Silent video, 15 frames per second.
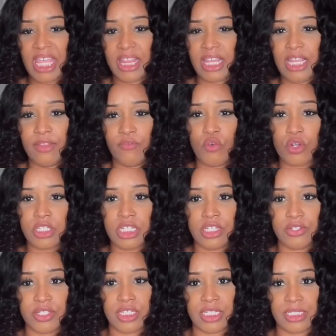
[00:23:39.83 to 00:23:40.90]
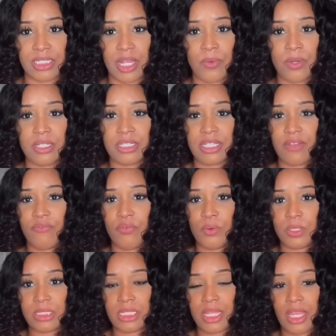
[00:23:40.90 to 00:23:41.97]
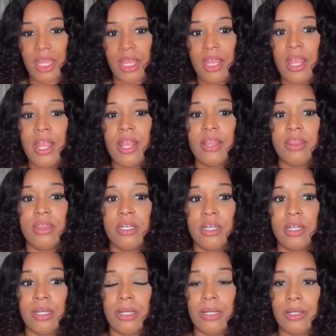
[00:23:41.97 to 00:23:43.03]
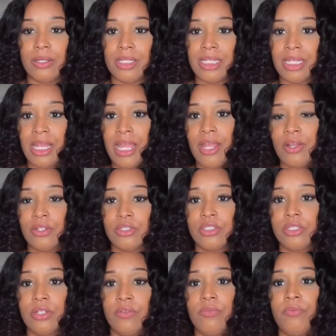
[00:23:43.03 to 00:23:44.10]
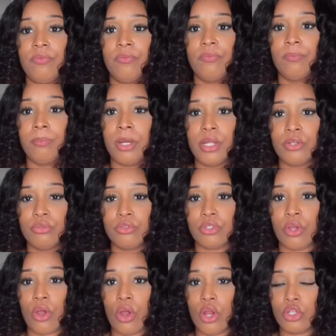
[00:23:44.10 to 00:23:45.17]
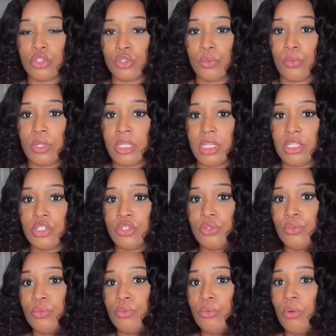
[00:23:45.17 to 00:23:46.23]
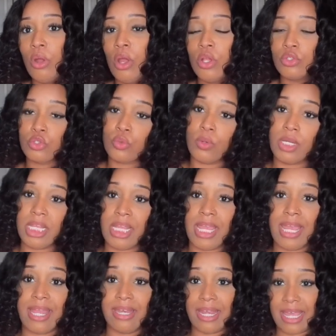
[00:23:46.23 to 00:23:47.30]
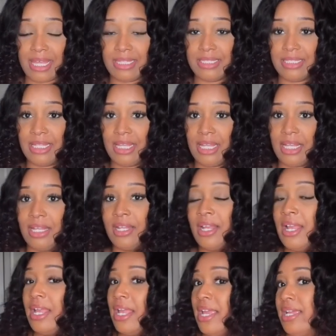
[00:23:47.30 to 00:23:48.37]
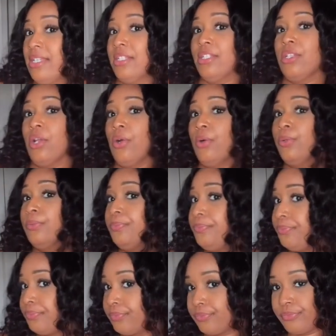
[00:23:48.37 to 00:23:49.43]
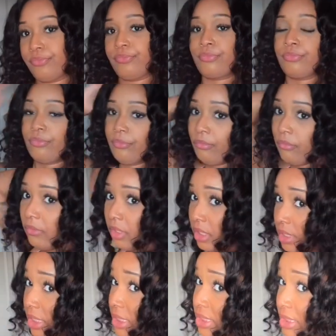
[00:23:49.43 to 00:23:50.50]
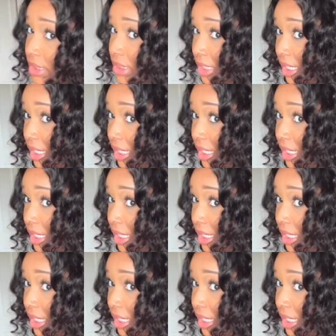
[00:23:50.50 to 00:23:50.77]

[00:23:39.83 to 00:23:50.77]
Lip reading: either 14 or 16. I want to say 14. The layers, the bundles are 22, 20, and 18, and so this is,